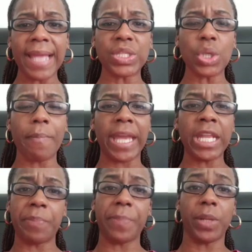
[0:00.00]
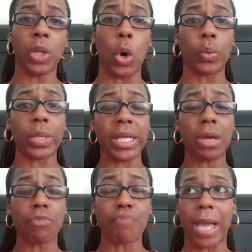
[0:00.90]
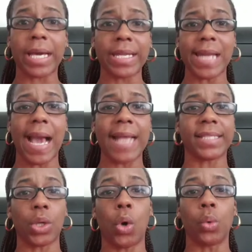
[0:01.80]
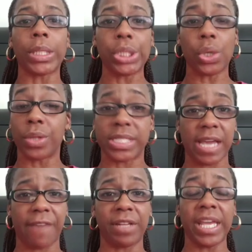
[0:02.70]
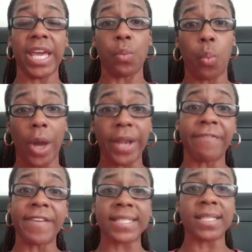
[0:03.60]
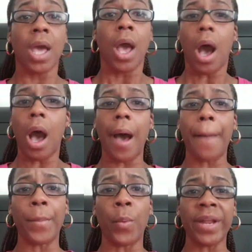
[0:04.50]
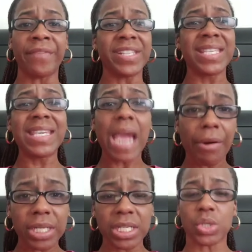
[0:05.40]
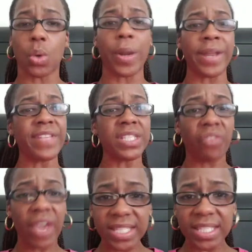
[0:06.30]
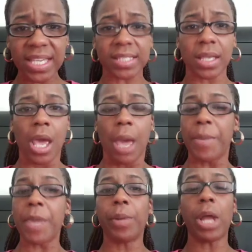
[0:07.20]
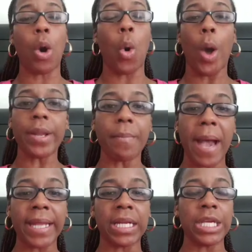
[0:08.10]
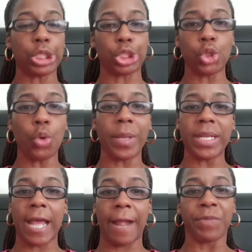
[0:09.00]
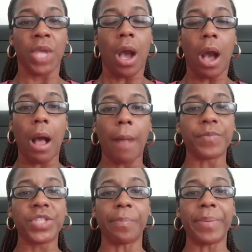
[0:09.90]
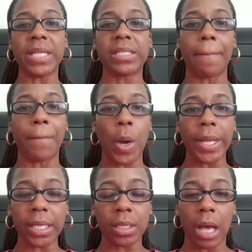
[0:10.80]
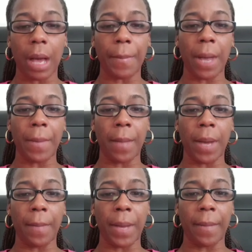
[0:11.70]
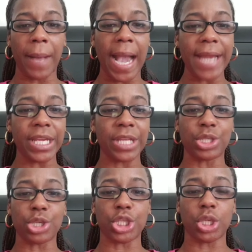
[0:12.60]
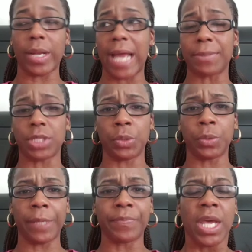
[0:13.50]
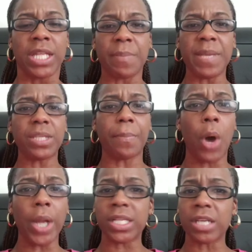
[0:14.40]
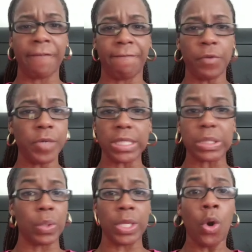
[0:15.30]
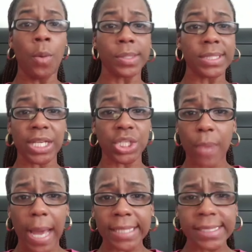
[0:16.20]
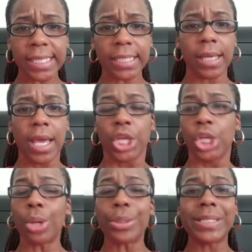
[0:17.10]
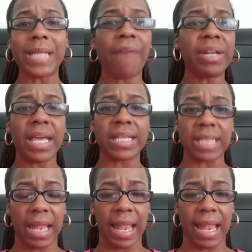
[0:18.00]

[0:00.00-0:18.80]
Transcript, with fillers: And so many people only recognize and only know the devil in one of his um, one of his characters or one of his faces. People are automatically assuming that um, to be demonic um, um, um, um, um hiding in the church Lord, absolutely. To be demonic influence is only homosexuality. You know, the devil is a